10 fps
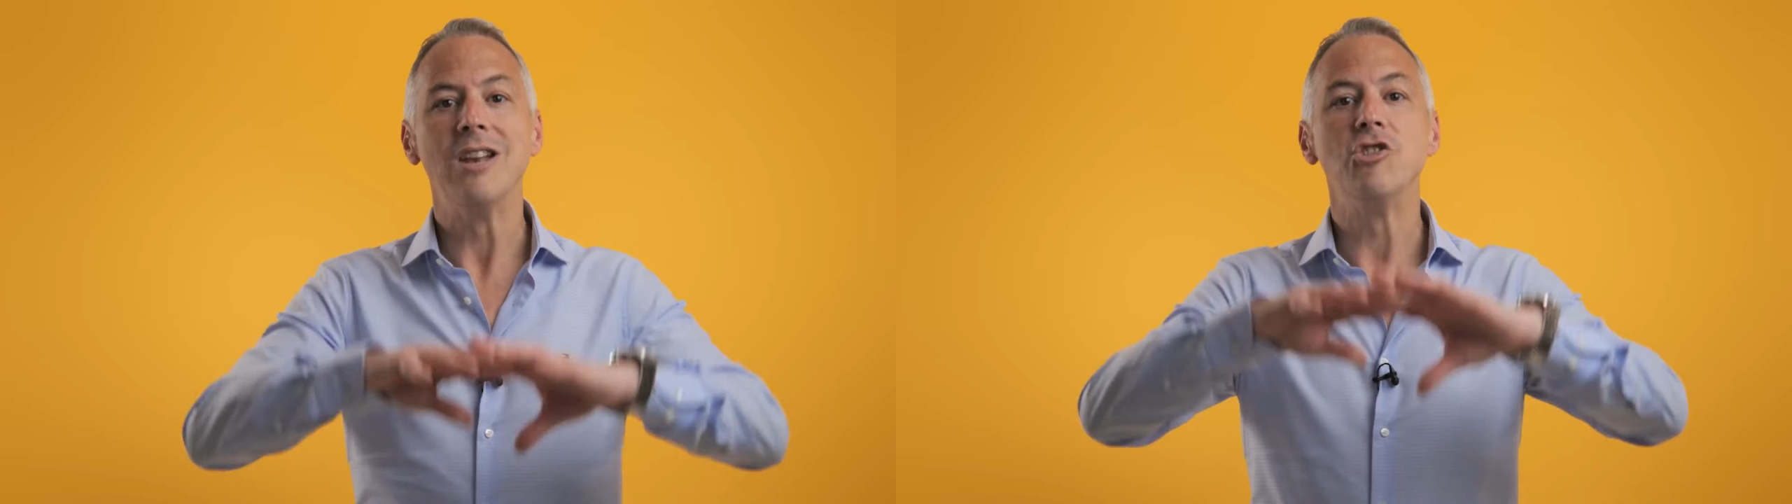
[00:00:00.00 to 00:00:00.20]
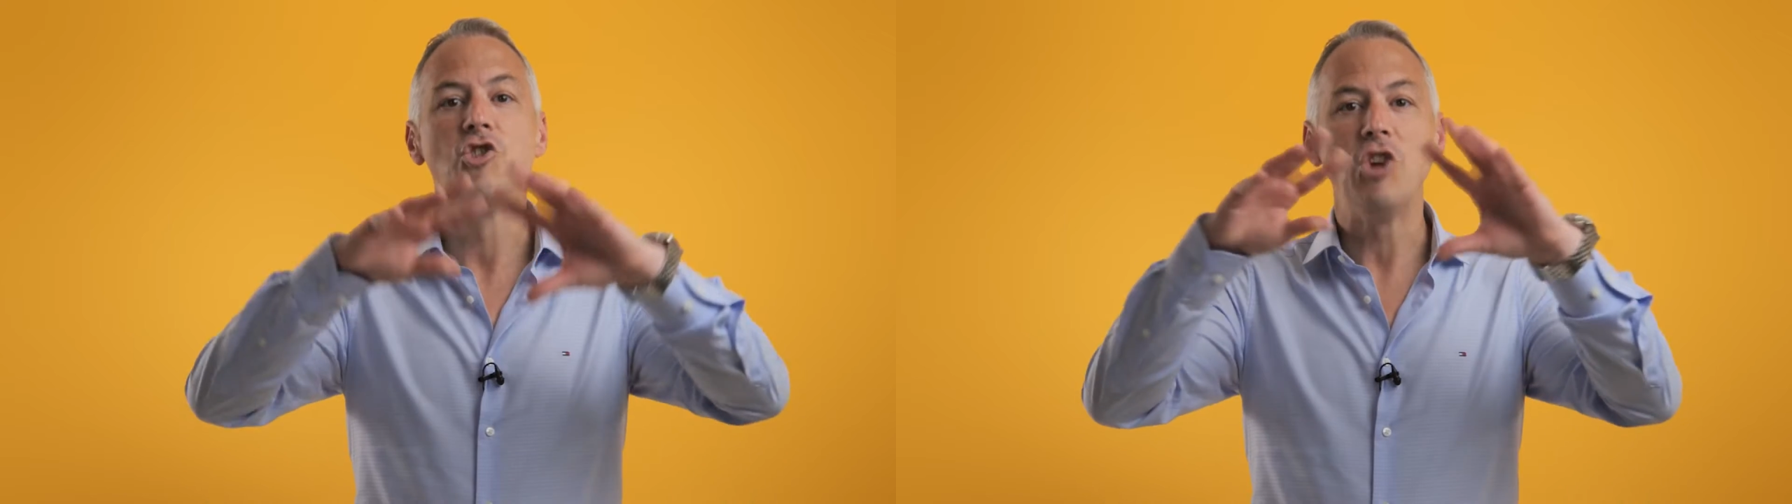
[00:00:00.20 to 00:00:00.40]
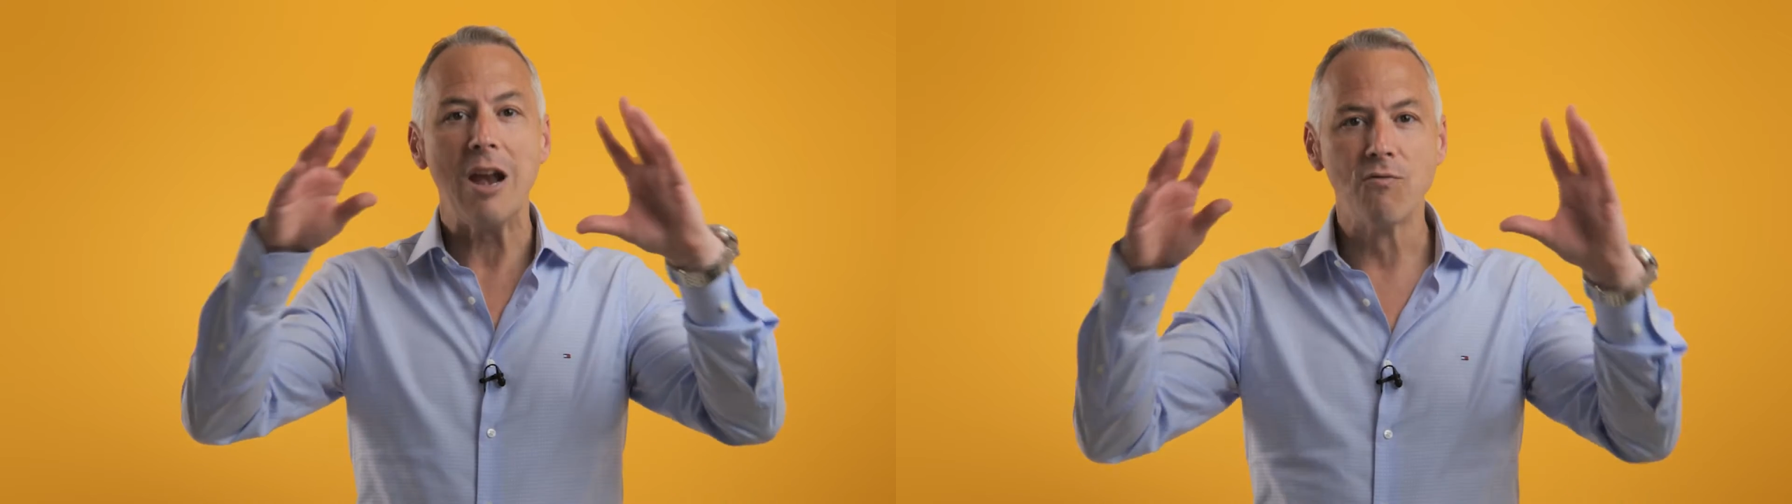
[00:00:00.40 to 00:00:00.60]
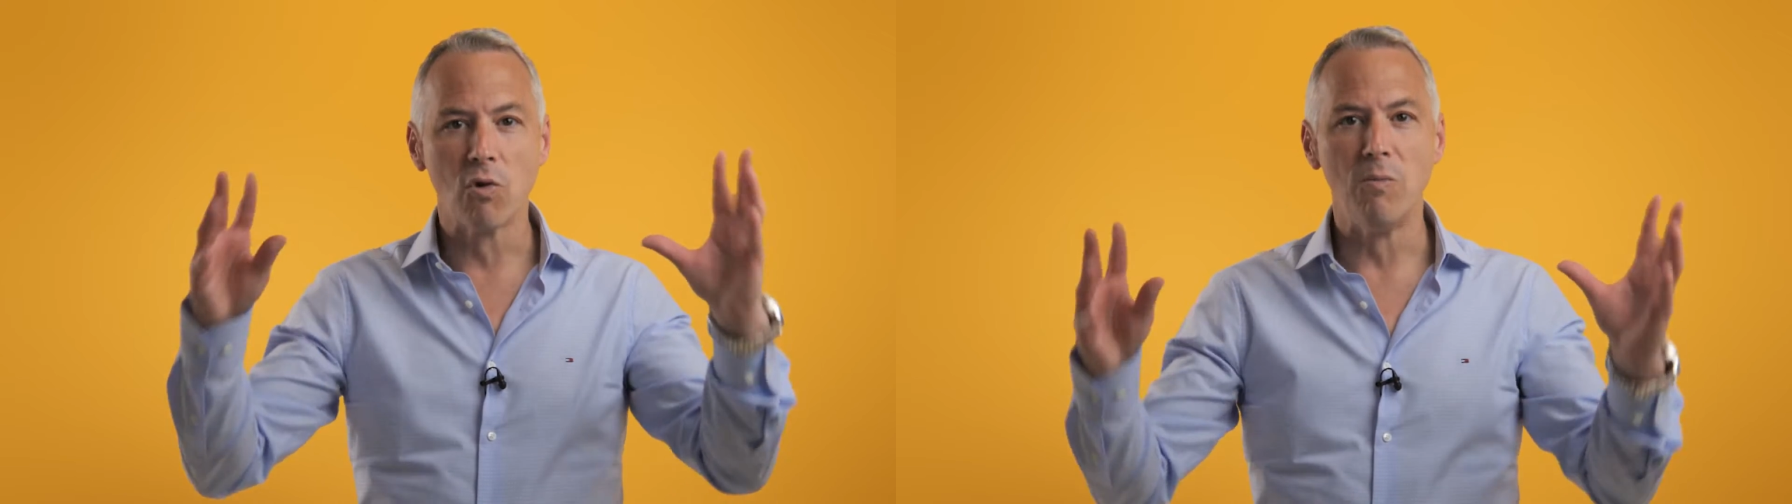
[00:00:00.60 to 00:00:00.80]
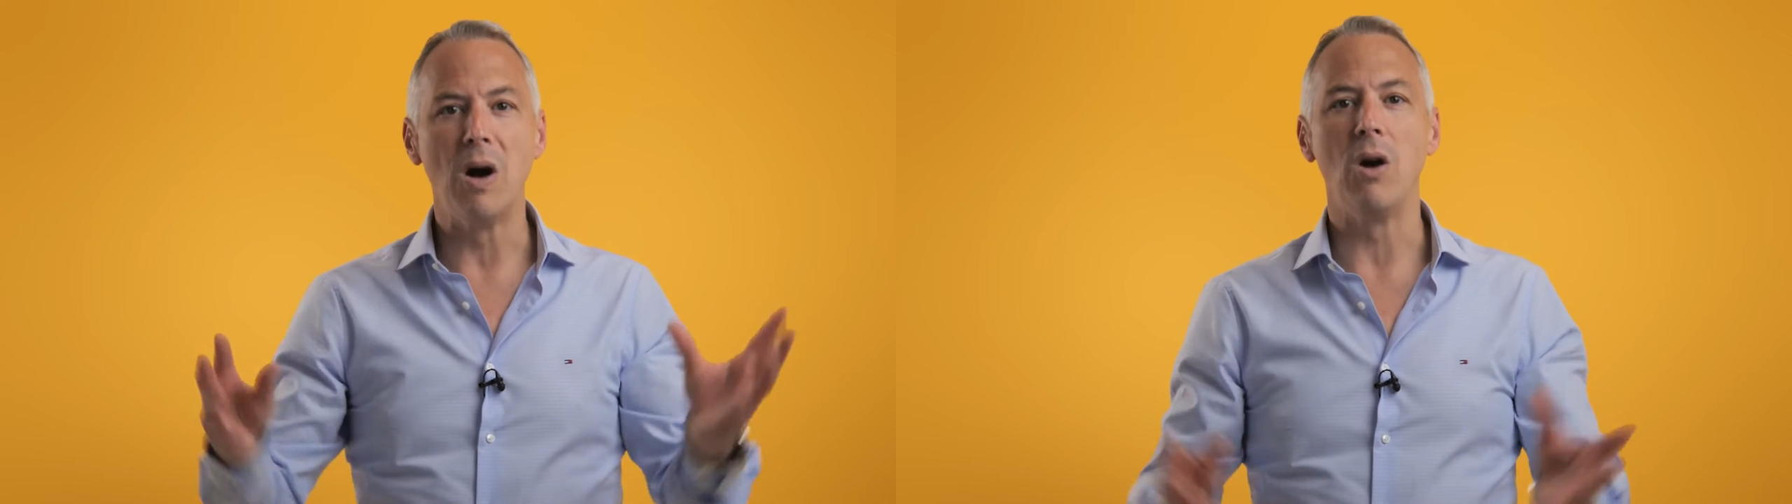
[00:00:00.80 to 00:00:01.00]

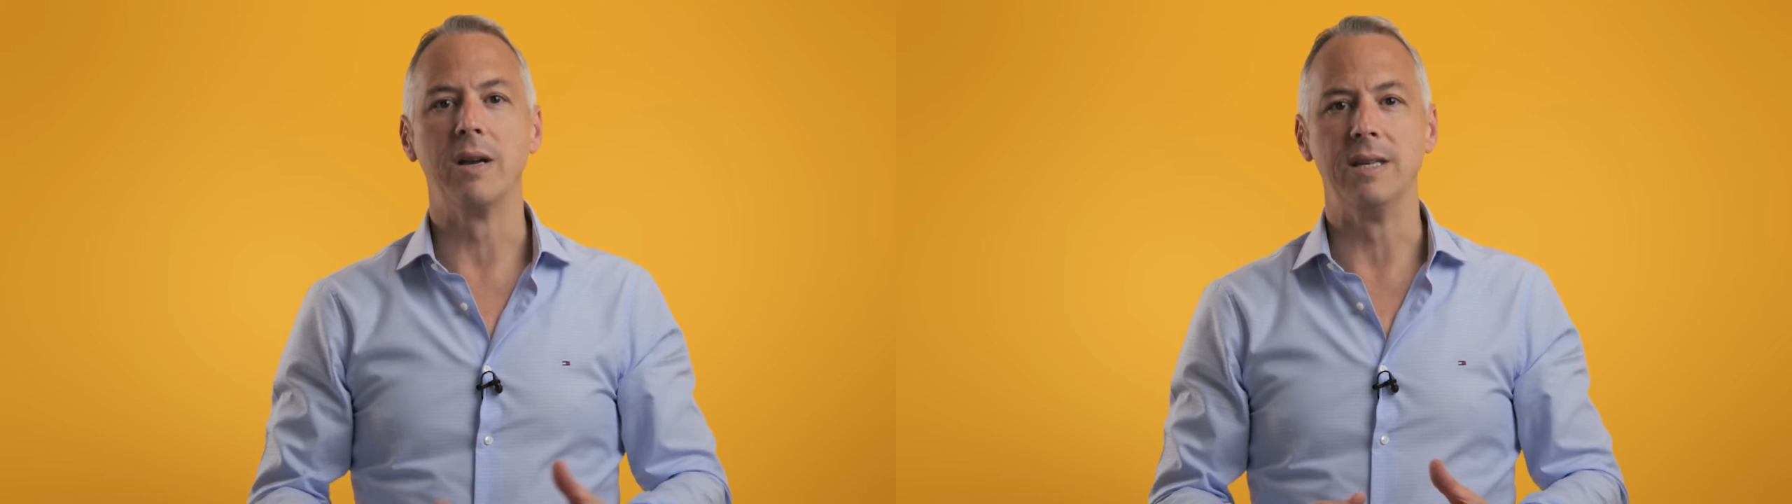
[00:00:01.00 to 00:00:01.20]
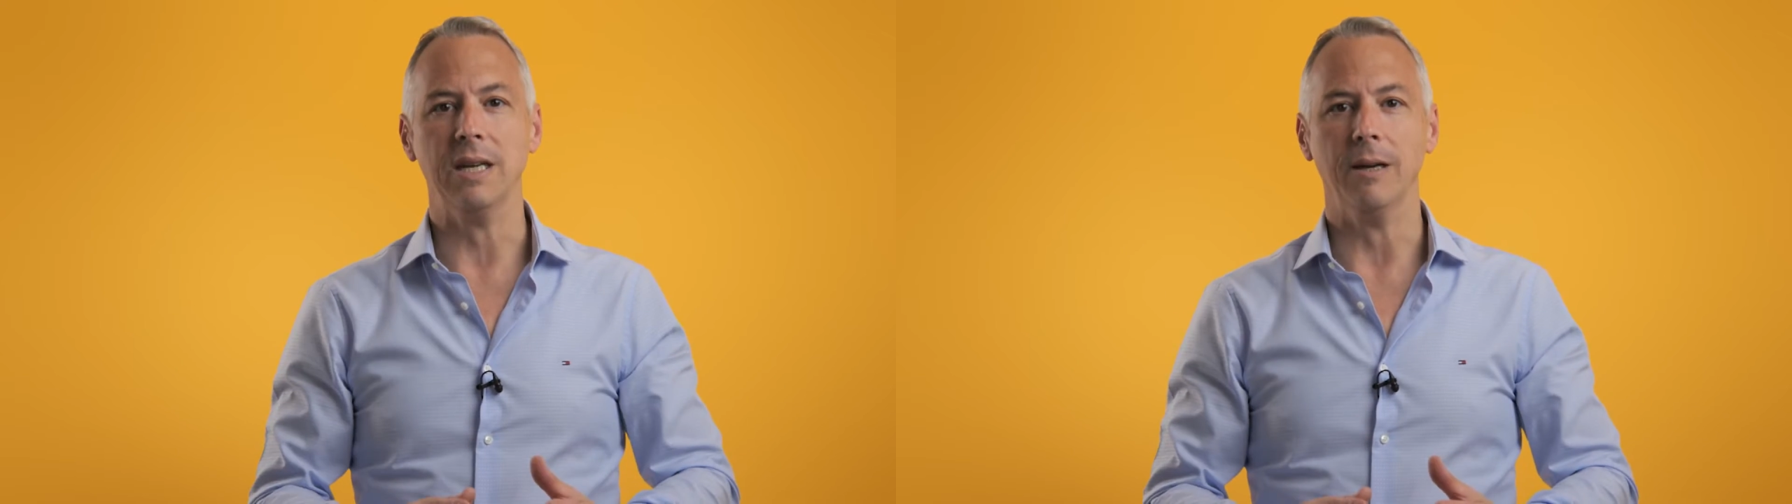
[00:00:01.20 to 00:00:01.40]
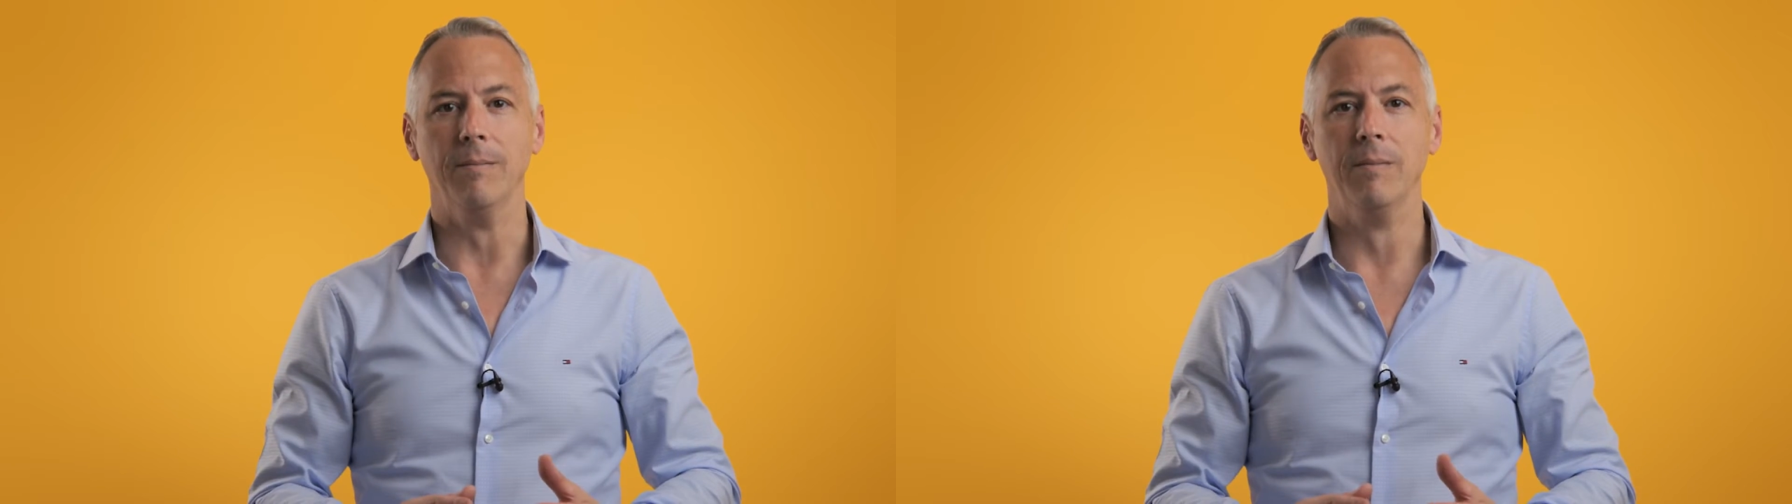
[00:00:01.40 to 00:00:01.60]
general marketing.